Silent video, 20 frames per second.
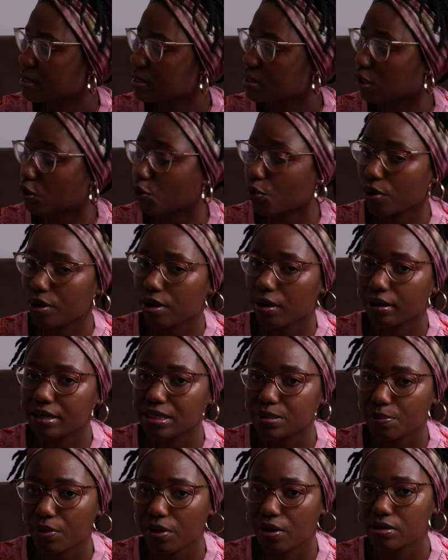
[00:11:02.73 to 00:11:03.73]
the queer
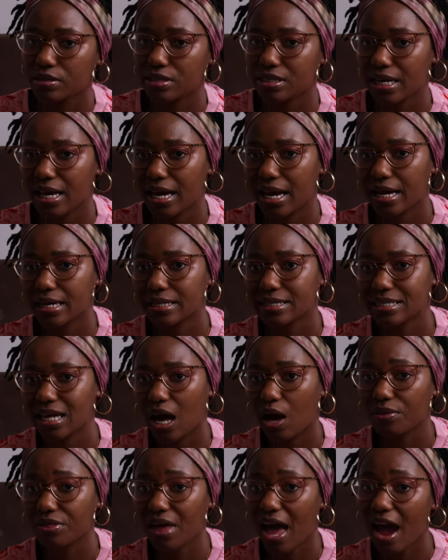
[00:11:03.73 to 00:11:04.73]
experience in
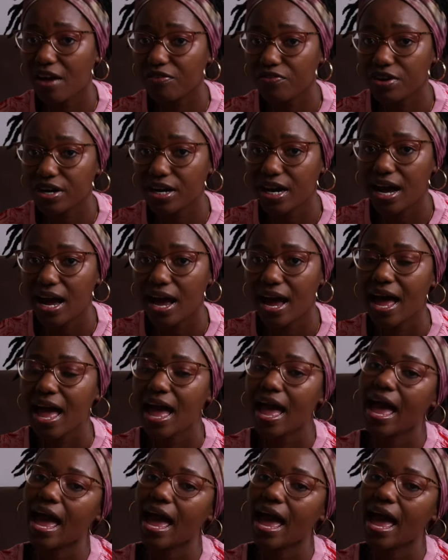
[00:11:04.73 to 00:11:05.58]
South Africa,